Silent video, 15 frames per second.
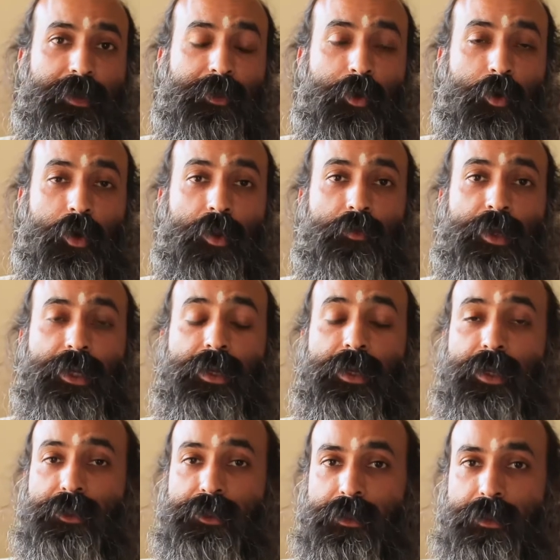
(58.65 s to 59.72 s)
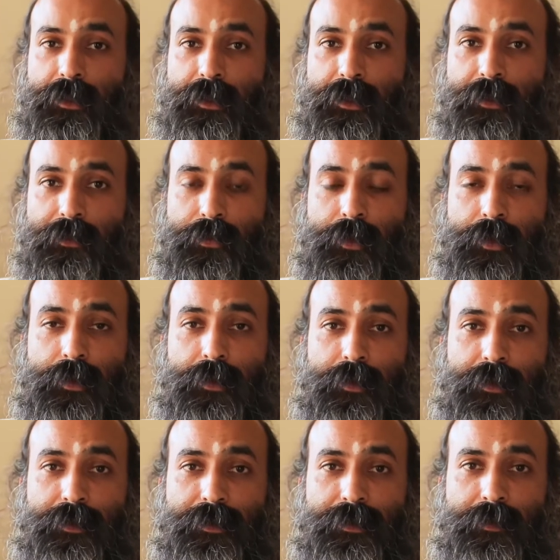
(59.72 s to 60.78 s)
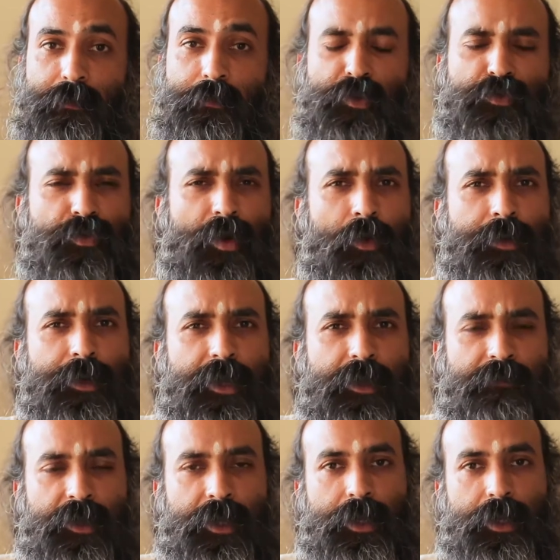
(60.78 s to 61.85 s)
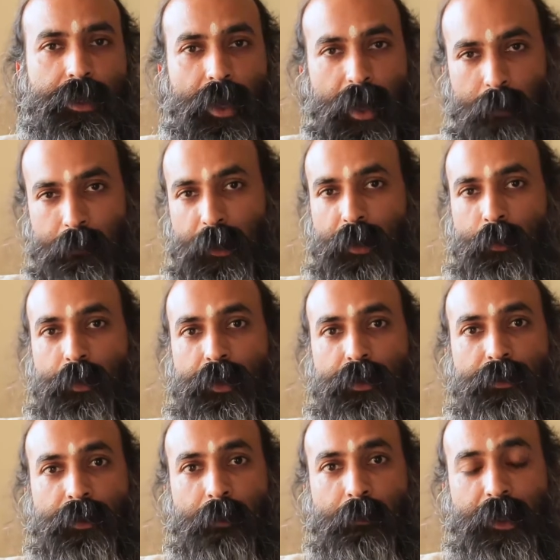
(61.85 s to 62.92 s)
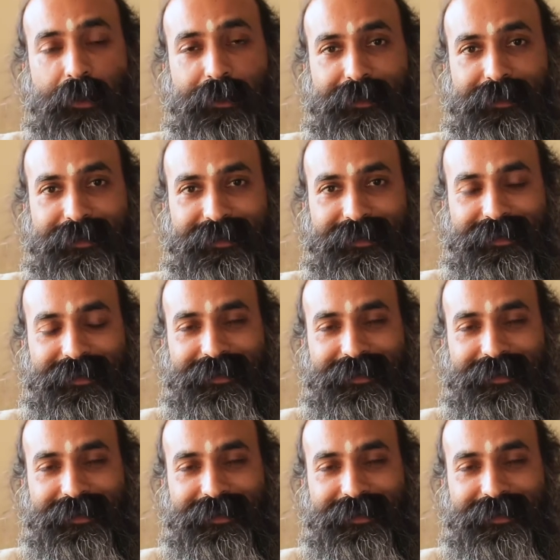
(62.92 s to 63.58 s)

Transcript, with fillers: they all witnessed the profound divinity happening within Ramakrishna